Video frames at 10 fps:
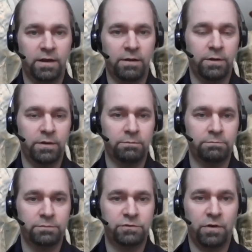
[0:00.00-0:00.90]
I want to
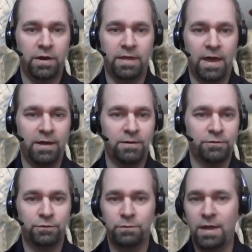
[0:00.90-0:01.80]
try that or
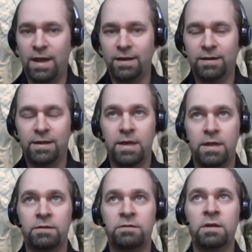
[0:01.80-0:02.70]
do that.
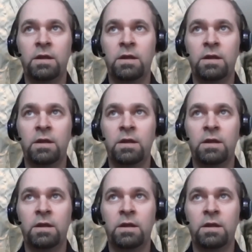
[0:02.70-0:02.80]
And